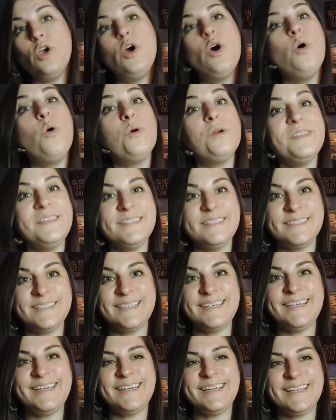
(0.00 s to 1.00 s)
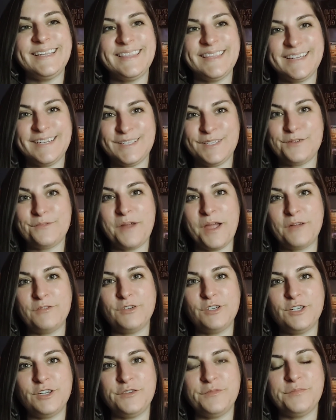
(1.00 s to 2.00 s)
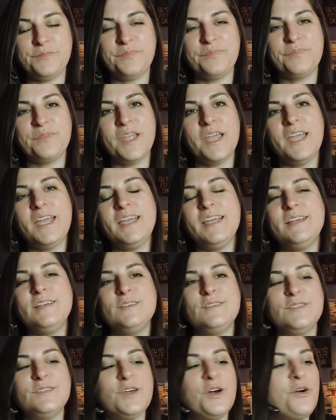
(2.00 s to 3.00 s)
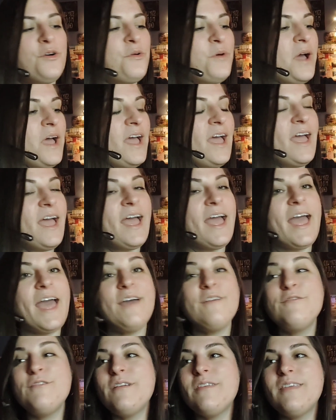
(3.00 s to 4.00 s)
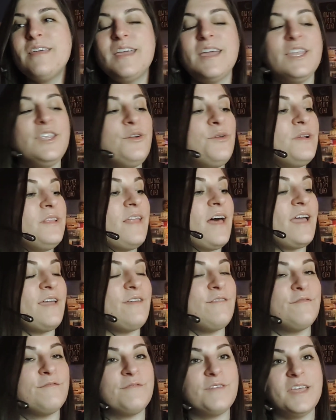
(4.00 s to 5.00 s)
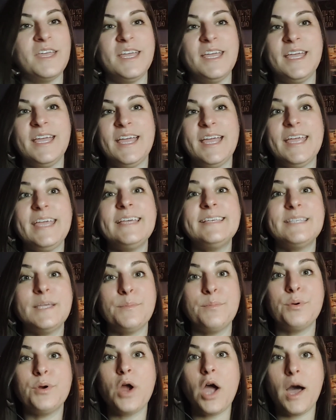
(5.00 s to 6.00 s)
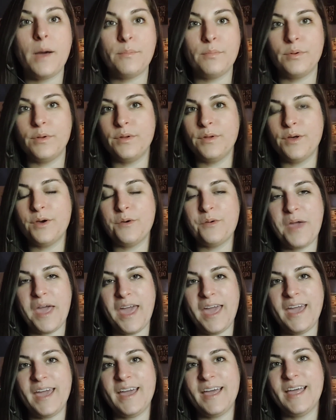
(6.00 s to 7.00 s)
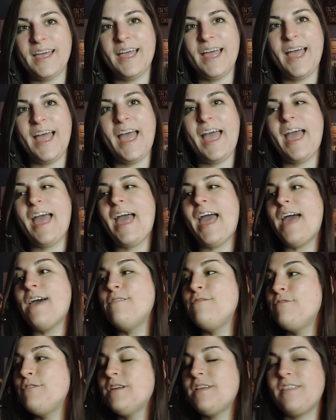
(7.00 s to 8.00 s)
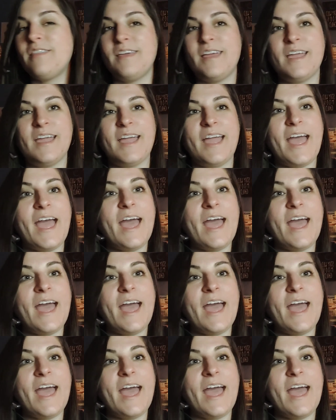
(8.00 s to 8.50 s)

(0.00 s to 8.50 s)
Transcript: or the scene that is around you. So everything in your life is a prop, okay? Everything,